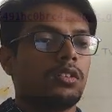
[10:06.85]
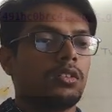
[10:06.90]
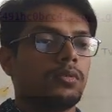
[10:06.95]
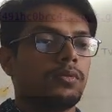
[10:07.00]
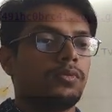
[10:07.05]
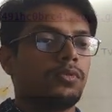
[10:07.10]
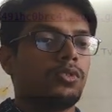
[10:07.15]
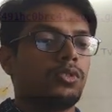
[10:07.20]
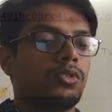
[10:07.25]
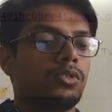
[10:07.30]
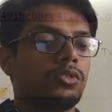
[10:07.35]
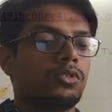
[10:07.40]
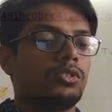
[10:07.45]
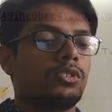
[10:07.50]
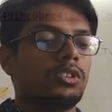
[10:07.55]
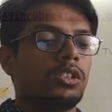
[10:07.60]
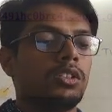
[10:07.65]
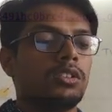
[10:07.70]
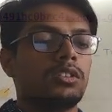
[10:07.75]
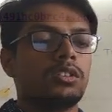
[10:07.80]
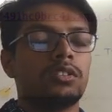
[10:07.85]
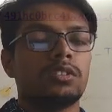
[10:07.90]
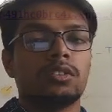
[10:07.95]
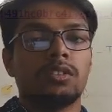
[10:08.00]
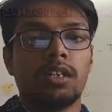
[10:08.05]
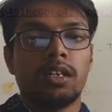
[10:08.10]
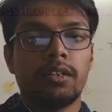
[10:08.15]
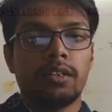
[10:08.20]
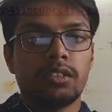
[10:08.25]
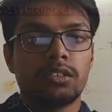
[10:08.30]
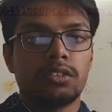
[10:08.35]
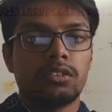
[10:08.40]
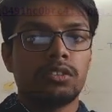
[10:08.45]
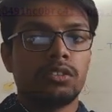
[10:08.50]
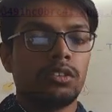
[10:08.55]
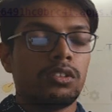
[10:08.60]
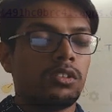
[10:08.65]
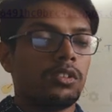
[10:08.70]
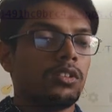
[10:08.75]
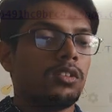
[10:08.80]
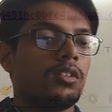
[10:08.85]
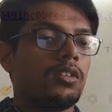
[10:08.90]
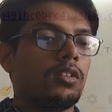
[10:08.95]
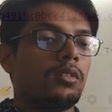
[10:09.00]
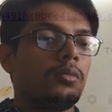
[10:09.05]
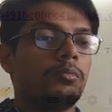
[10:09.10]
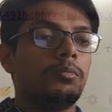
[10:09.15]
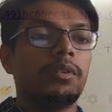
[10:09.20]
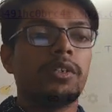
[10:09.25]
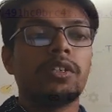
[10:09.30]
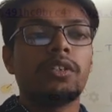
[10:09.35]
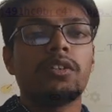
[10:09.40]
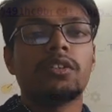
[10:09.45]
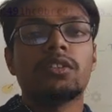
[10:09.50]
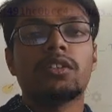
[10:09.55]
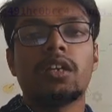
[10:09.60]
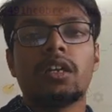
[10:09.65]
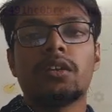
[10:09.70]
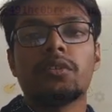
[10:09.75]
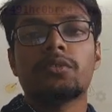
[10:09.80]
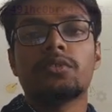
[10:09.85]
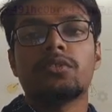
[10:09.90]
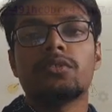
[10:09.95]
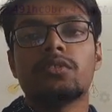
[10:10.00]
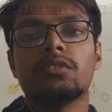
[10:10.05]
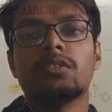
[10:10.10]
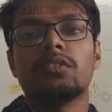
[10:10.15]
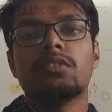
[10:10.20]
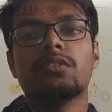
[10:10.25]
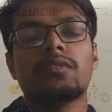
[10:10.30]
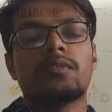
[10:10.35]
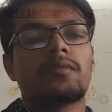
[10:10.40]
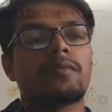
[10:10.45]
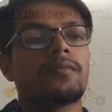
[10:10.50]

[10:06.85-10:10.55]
for changing the directory, making a directory.